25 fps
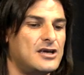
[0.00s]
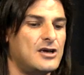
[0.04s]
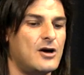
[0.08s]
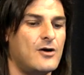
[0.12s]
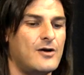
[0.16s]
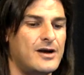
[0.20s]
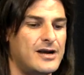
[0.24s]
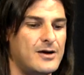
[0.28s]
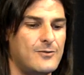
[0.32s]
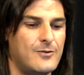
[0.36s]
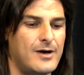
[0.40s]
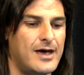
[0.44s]
to go
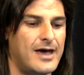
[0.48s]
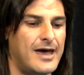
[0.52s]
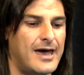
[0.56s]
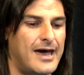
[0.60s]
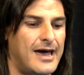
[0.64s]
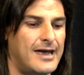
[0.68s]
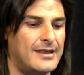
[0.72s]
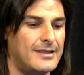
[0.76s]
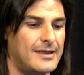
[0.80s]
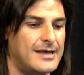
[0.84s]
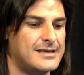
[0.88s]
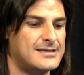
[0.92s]
anywhere,
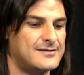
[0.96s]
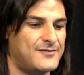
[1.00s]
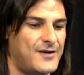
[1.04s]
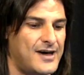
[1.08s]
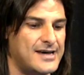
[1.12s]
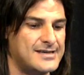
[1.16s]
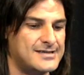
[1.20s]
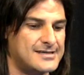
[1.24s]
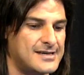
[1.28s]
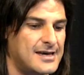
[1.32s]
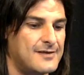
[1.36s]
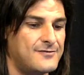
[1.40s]
and let's
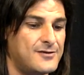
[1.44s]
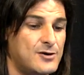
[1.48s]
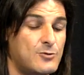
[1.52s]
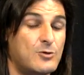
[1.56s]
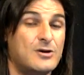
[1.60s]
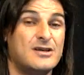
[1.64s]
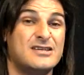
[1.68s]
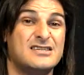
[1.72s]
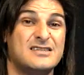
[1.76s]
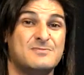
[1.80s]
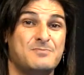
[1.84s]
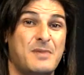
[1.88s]
face it, if you
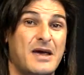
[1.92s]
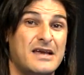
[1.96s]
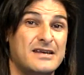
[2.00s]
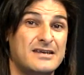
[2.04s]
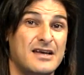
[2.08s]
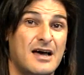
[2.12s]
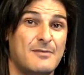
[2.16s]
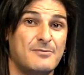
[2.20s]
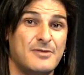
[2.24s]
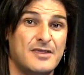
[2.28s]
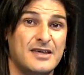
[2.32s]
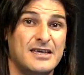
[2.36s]
want to spend
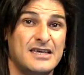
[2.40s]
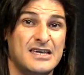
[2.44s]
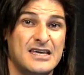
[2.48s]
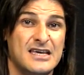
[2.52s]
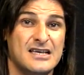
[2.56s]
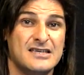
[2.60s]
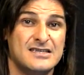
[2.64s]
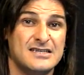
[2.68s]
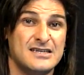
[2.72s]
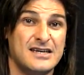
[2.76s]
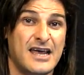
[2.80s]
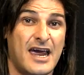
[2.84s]
up the
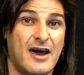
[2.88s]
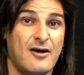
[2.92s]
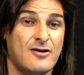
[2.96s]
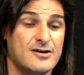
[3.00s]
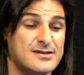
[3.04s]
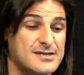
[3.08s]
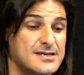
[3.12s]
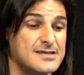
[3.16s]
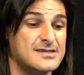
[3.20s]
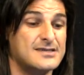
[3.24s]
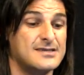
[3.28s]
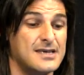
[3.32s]
kids'
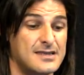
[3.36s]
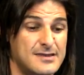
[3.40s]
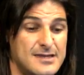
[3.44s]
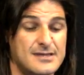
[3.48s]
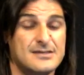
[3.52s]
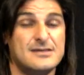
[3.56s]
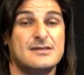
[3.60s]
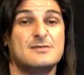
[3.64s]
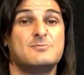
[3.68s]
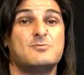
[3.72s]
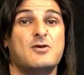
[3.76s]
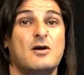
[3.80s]
inheritance, then
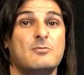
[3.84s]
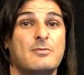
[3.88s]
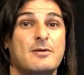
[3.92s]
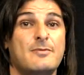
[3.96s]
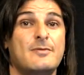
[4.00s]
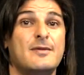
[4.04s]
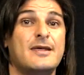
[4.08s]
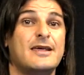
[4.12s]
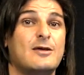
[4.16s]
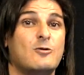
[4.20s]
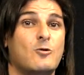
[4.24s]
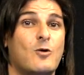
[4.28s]
this is
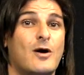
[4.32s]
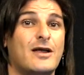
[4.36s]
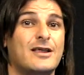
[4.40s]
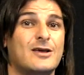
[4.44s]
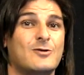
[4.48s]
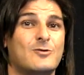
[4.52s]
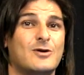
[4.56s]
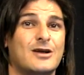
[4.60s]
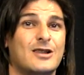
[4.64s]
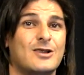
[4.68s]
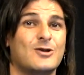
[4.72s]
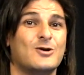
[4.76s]
probably the one you
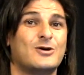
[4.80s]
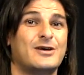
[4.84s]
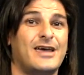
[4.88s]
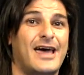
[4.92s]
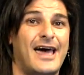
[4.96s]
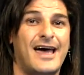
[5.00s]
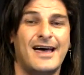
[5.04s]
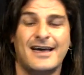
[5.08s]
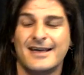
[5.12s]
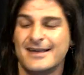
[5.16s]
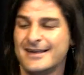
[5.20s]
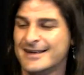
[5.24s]
want to look
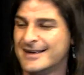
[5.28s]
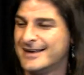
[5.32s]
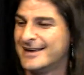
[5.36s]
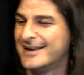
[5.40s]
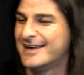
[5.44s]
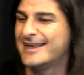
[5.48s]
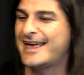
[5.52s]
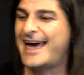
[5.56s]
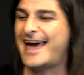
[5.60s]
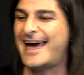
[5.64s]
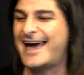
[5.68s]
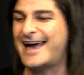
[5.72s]
at.
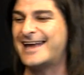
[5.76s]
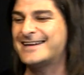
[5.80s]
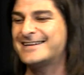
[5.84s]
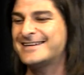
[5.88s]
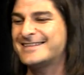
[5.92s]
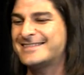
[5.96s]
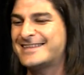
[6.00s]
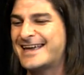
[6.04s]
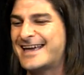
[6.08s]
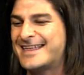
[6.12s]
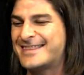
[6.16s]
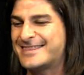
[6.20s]
And
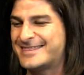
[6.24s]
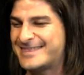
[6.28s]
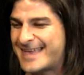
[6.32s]
then